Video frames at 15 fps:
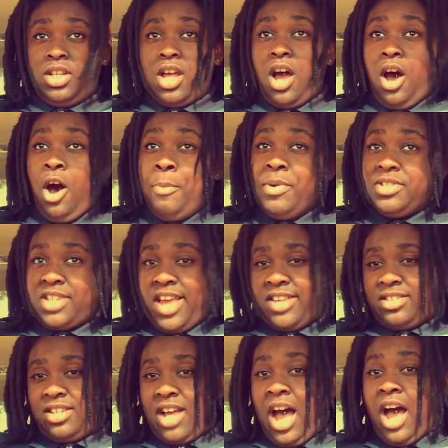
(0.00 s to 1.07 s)
I almost
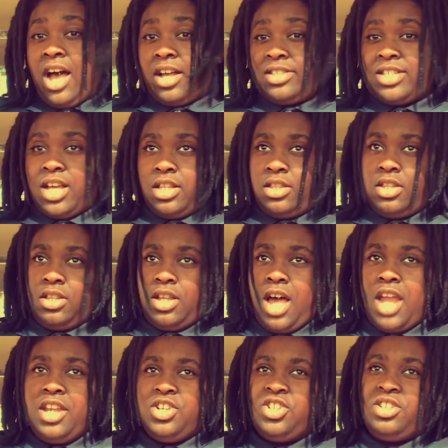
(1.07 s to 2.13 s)
asked the guy, because I
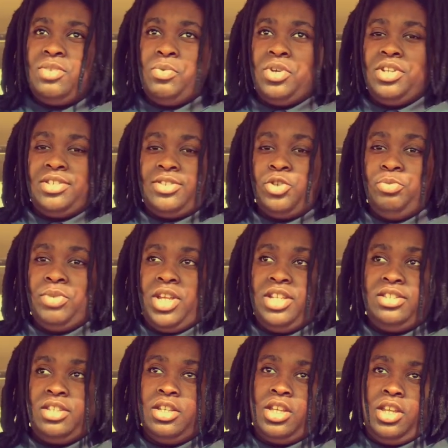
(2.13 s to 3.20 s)
didn't want to assume that he
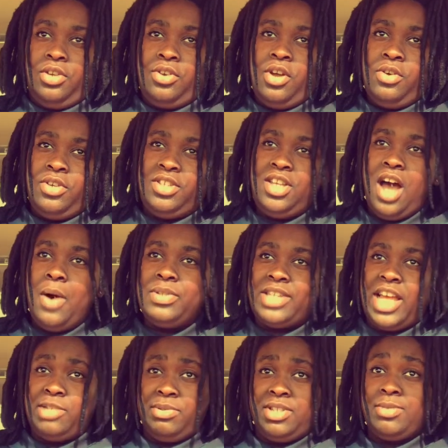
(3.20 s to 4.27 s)
took it, you know, because he always
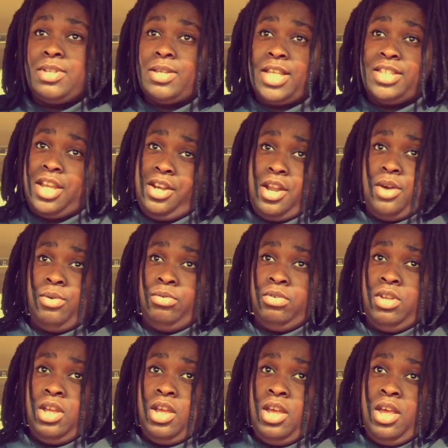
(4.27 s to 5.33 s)
asks me. Sometimes I say no,
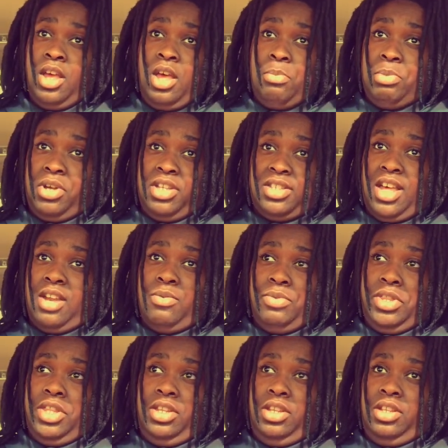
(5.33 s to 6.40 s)
because I don't
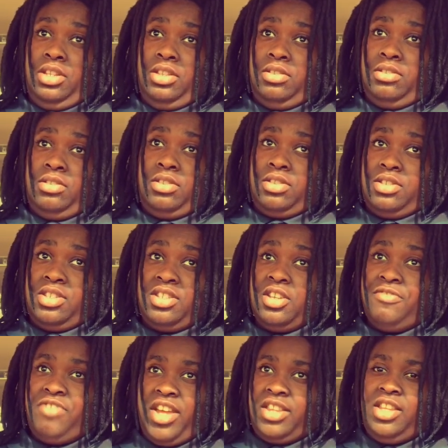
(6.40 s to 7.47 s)
really,
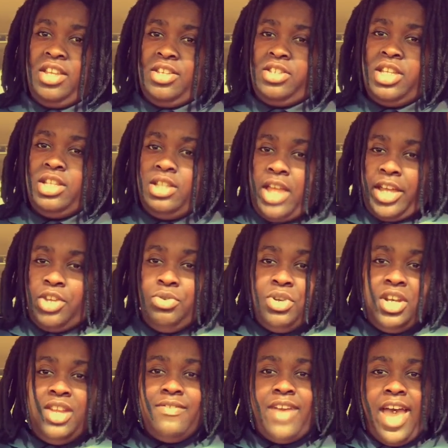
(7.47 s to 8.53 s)
stuff like this. You
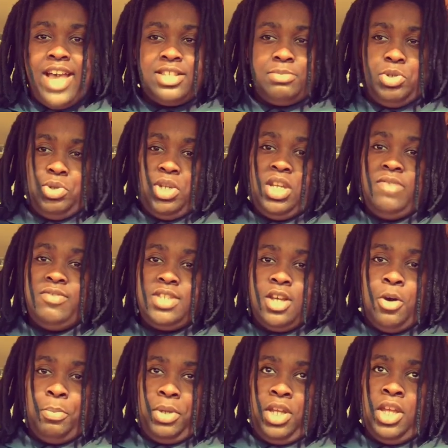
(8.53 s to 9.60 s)
didn't even ask me, you didn't even
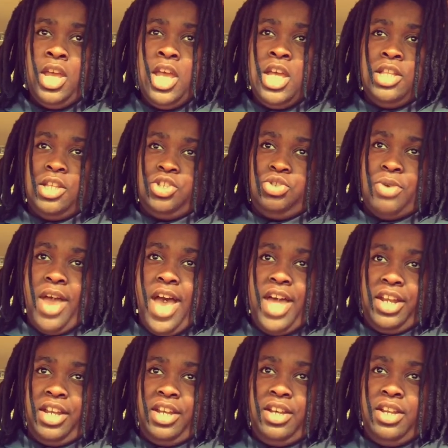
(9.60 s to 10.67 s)
tell me that you
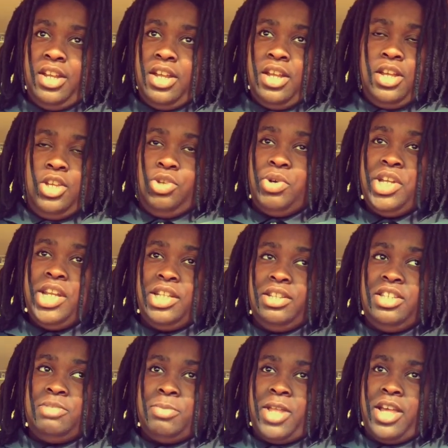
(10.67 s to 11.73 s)
had it. You could have at
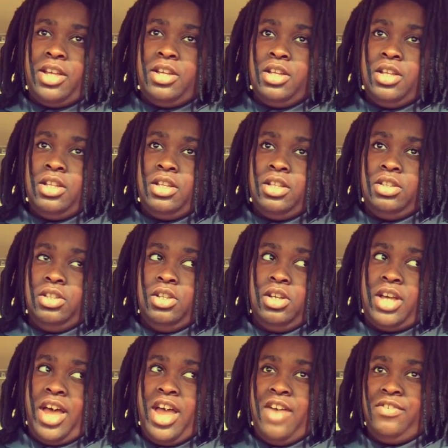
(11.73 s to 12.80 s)
least been like,
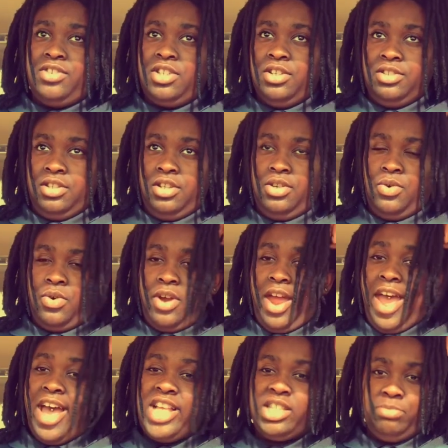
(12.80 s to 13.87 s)
look, I have your tails on, or
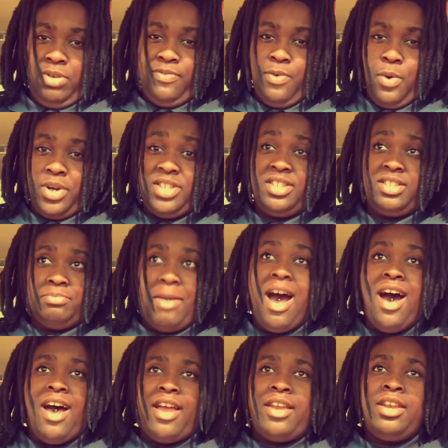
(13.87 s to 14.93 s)
ask me for it, because it's
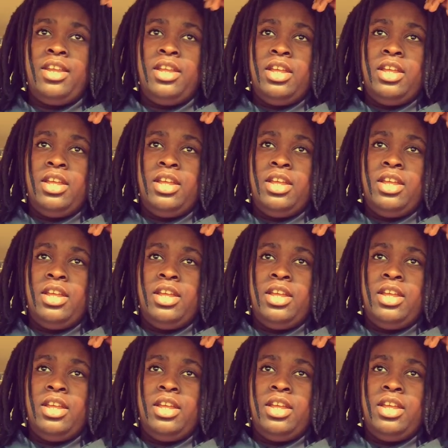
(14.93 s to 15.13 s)
mine.